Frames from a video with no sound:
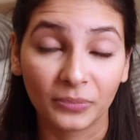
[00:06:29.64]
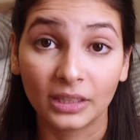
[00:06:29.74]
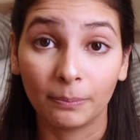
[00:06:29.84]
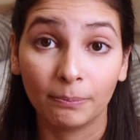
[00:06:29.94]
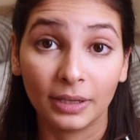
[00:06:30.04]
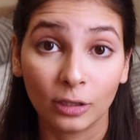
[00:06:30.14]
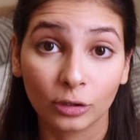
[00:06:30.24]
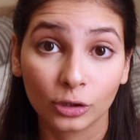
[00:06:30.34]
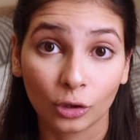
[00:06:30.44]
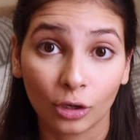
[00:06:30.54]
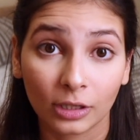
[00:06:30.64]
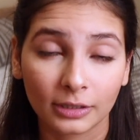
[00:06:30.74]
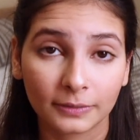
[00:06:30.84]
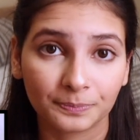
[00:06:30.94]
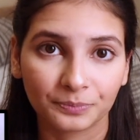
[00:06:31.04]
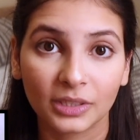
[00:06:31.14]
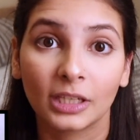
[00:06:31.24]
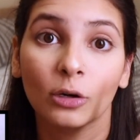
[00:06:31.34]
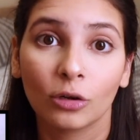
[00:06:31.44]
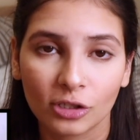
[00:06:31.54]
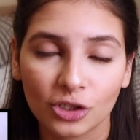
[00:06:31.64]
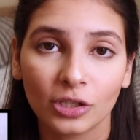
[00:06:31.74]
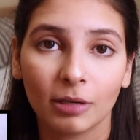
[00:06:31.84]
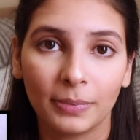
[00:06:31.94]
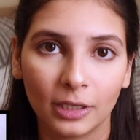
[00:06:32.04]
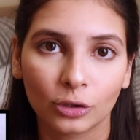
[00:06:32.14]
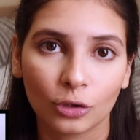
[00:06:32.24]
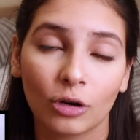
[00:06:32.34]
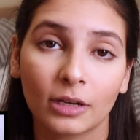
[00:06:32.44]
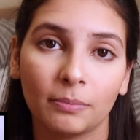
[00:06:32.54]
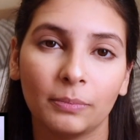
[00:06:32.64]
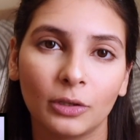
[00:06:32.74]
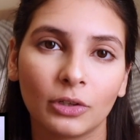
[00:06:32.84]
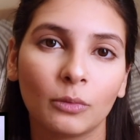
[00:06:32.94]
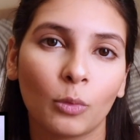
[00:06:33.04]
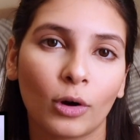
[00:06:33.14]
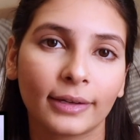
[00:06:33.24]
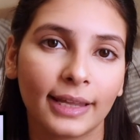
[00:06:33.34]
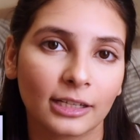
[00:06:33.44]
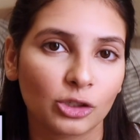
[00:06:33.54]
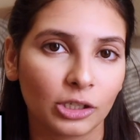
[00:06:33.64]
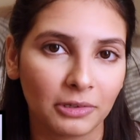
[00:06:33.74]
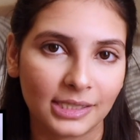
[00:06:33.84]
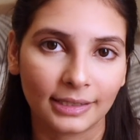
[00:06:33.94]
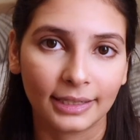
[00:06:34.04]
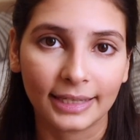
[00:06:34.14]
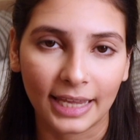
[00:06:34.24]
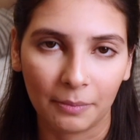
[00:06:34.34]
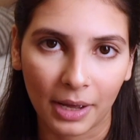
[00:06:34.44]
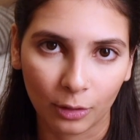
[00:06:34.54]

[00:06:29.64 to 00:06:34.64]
the Pillow Talk, the original Pillow Talk beauty wand that she recently came